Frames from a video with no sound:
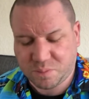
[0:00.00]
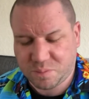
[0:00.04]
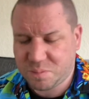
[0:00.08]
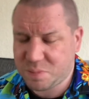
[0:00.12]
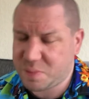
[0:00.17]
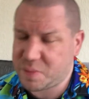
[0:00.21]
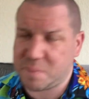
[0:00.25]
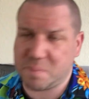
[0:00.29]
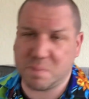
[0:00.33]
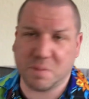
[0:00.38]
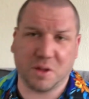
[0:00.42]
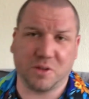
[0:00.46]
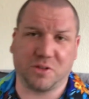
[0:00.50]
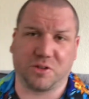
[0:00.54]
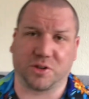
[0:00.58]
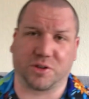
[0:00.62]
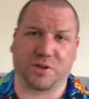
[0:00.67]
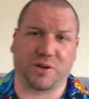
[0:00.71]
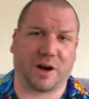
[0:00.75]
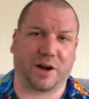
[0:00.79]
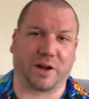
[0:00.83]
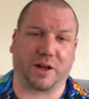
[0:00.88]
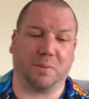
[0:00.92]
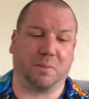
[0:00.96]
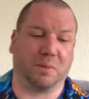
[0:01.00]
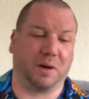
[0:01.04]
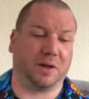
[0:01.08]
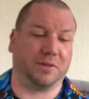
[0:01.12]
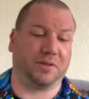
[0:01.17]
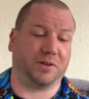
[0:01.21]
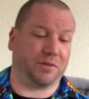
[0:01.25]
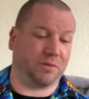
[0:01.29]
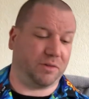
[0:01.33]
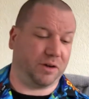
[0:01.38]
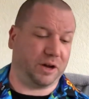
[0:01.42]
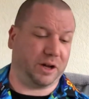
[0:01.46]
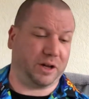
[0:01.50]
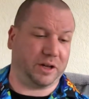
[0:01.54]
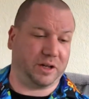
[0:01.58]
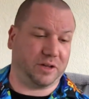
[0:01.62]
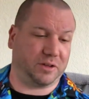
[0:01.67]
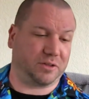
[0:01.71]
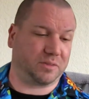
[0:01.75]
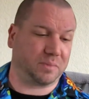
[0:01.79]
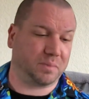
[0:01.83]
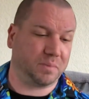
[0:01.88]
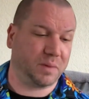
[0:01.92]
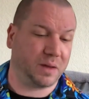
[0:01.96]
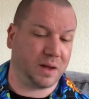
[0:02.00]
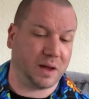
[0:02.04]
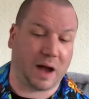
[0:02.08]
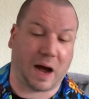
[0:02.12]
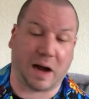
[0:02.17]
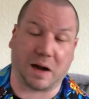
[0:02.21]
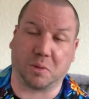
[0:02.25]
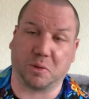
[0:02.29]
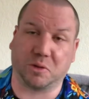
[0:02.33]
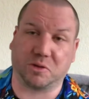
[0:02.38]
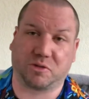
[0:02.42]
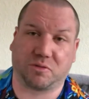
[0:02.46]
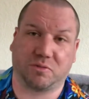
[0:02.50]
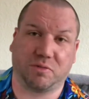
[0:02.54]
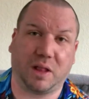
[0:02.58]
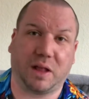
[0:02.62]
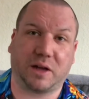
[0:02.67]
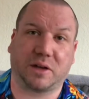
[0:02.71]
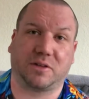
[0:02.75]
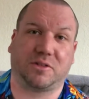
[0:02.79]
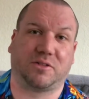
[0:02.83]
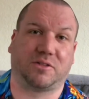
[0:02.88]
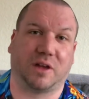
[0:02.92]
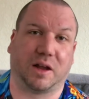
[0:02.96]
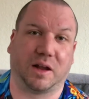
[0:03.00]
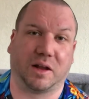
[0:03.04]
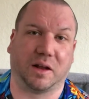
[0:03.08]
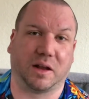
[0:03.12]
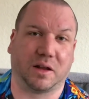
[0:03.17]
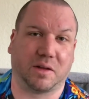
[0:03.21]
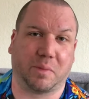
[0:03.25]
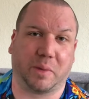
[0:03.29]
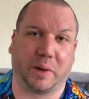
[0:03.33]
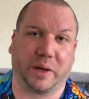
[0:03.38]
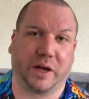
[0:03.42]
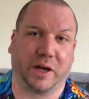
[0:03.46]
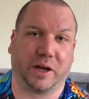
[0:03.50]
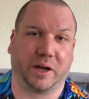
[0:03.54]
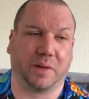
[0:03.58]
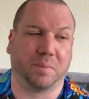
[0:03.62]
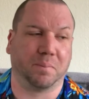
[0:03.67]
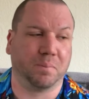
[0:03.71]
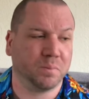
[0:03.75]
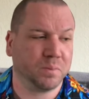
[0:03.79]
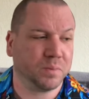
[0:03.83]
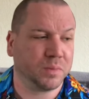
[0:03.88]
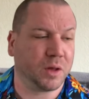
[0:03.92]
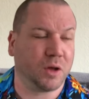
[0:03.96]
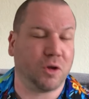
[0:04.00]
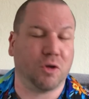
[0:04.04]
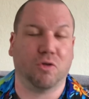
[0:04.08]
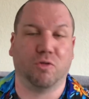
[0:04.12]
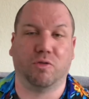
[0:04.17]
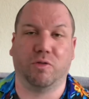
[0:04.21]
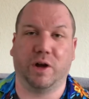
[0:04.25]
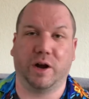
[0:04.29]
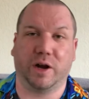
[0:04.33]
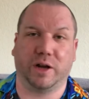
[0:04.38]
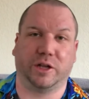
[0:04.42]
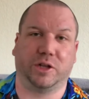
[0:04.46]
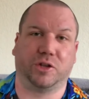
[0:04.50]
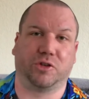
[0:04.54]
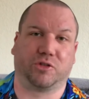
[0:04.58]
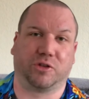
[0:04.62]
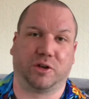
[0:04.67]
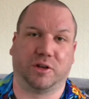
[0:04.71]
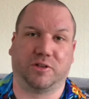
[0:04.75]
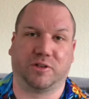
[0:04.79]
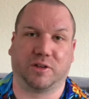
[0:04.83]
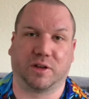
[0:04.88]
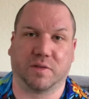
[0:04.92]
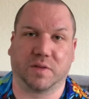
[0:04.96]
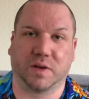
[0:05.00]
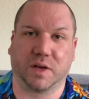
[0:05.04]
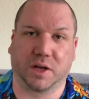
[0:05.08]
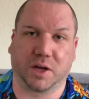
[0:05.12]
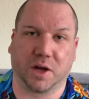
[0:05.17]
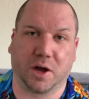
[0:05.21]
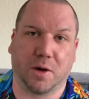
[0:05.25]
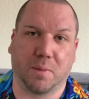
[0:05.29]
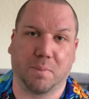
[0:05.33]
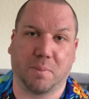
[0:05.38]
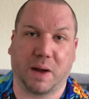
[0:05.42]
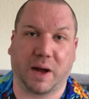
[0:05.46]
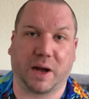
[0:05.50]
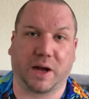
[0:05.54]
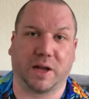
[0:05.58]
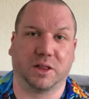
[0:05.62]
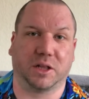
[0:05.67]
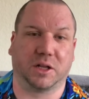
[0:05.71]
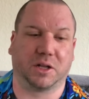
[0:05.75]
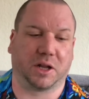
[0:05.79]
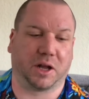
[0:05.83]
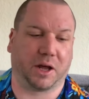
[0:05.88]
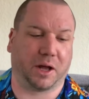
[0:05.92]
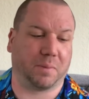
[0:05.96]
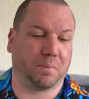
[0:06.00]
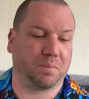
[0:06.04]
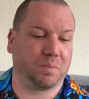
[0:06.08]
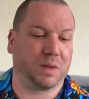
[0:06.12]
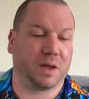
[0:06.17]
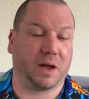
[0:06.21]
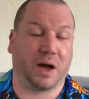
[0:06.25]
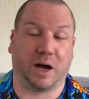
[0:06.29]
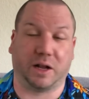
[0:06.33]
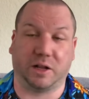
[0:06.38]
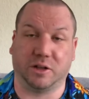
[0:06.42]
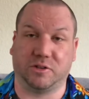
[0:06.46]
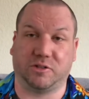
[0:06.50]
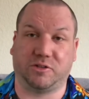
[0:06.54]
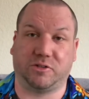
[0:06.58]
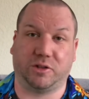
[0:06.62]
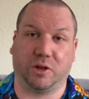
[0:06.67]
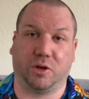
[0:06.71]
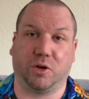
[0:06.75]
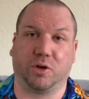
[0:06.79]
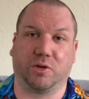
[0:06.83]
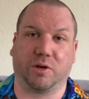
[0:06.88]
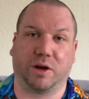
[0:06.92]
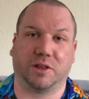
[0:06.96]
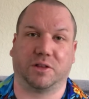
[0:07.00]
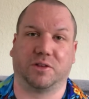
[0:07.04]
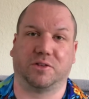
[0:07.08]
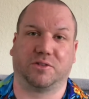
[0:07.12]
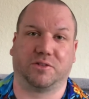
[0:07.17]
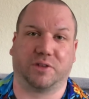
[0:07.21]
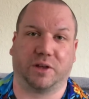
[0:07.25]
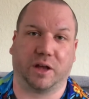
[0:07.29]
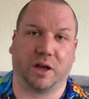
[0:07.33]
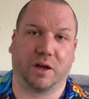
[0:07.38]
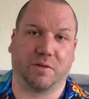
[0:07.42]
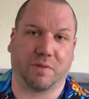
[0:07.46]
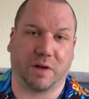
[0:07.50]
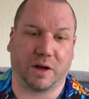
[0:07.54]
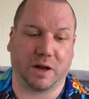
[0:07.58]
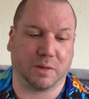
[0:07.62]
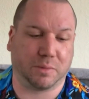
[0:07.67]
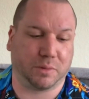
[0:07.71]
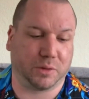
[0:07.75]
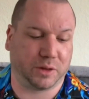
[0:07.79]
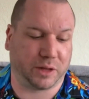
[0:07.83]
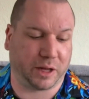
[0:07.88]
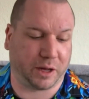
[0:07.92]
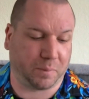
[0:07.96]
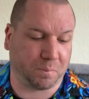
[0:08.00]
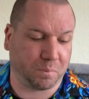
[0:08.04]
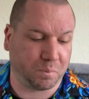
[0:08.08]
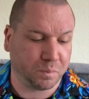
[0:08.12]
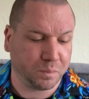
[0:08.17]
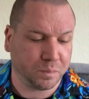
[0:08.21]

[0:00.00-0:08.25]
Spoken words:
It's a cracking brand, it really is. And I was, like I said at the beginning, really intrigued to give it a go back in the day. And it's still great to see it available now.